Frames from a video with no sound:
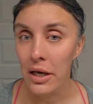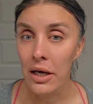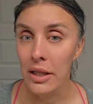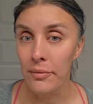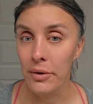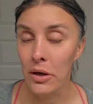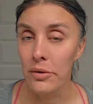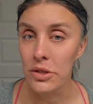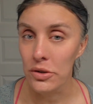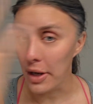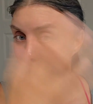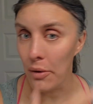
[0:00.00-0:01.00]
then we're going to go
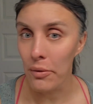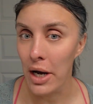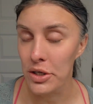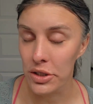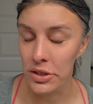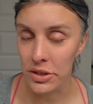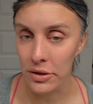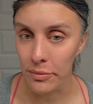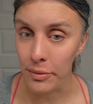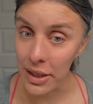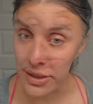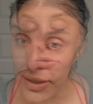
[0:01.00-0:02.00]
into how we're actually going to start the
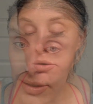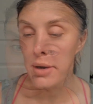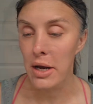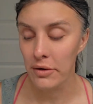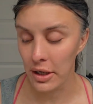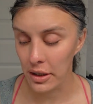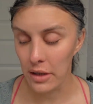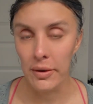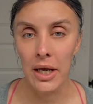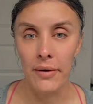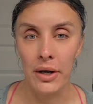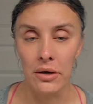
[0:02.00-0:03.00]
process. When we do our microneedling, we
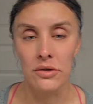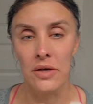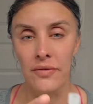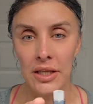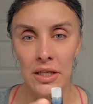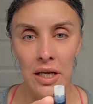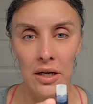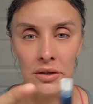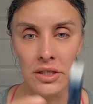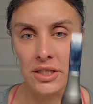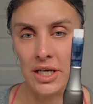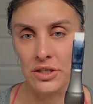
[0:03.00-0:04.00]
get ready to go. So I've got the needle
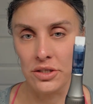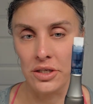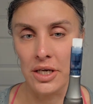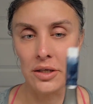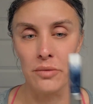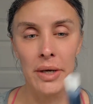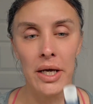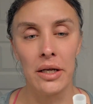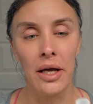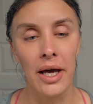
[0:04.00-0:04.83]
that's attached to the Dr. Pen.